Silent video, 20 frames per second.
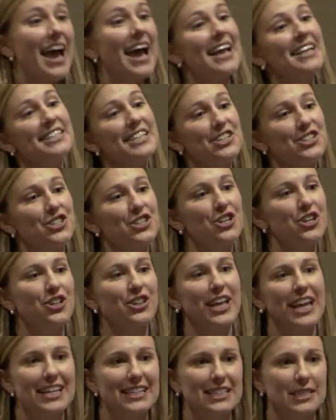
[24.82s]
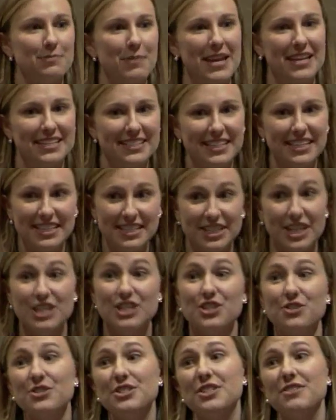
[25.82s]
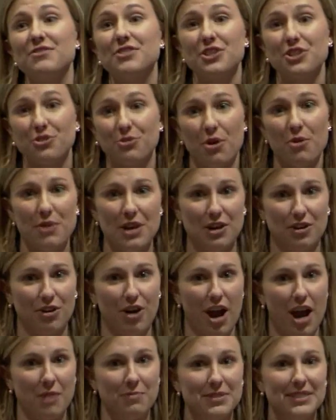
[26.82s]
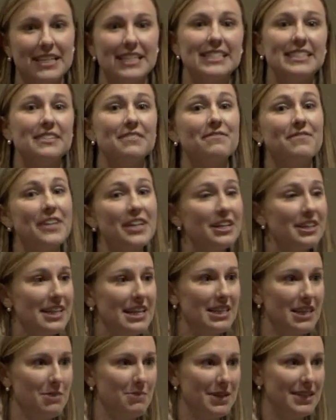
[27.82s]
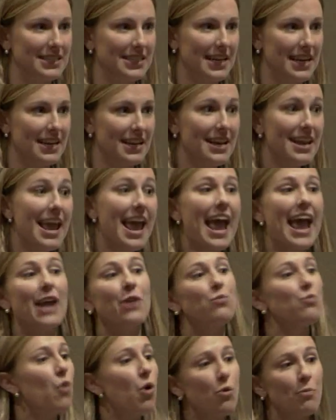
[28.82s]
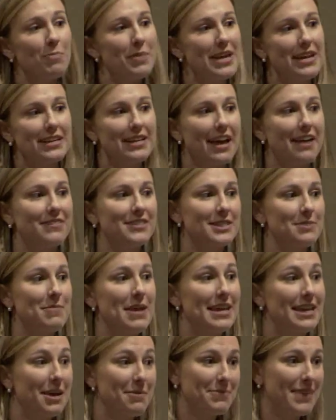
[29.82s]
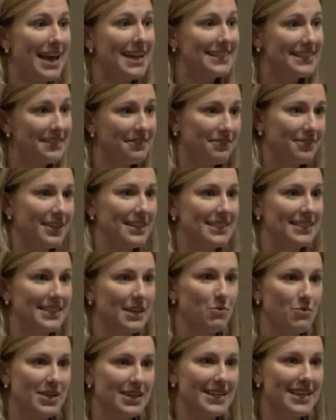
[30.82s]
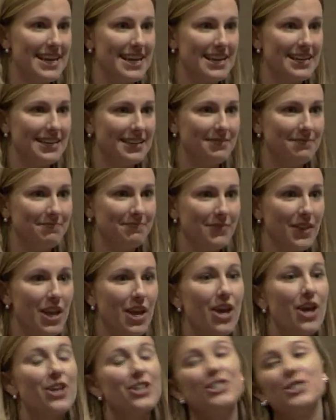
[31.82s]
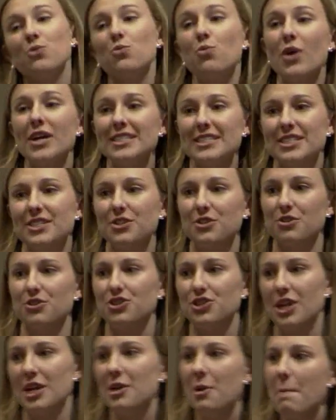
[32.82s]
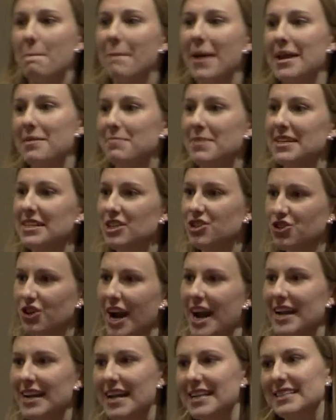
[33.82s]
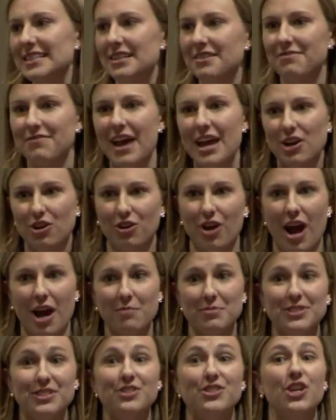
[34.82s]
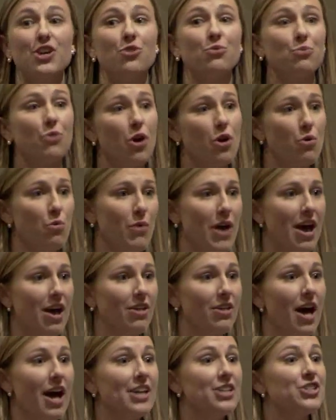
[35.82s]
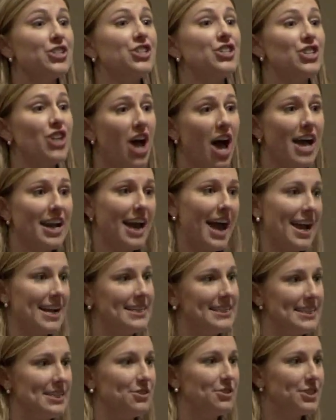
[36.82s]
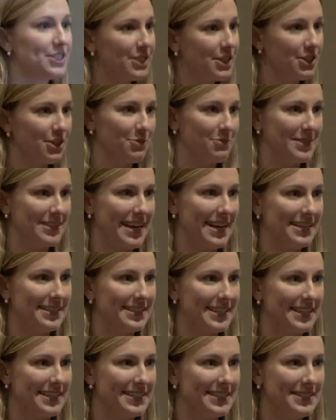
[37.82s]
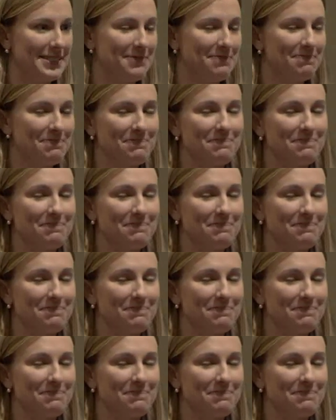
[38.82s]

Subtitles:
Additional land space that is conducive to growing crops is severely limited and won't be enough to make up that difference that we need. So one solution might be to try and identify crops that grow well under non-ideal circumstances.